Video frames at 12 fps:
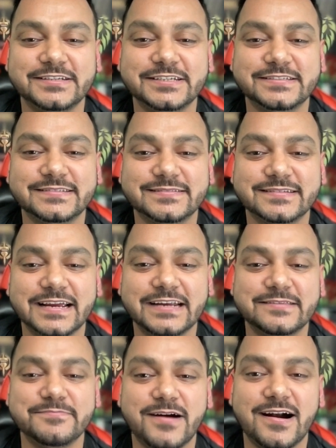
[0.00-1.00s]
just
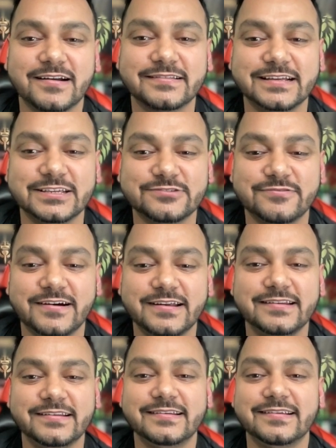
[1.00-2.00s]
hit mark this one,
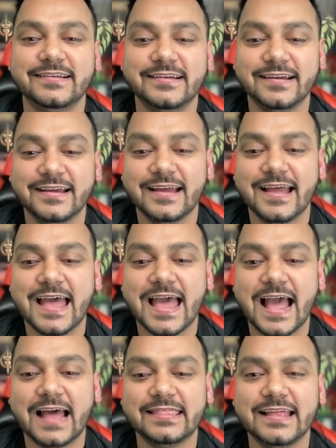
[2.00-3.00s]

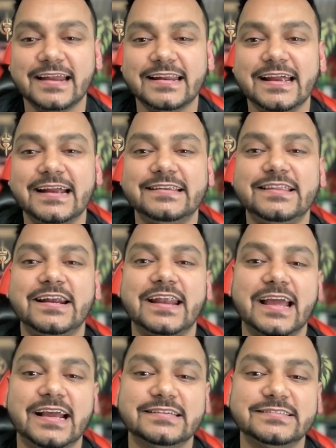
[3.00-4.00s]
and then hit the
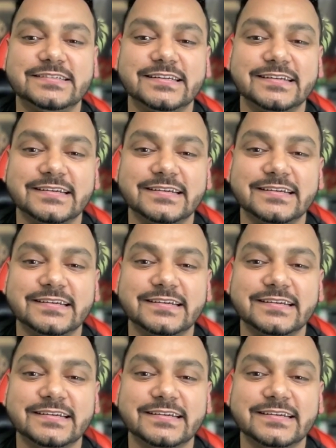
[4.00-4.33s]
next.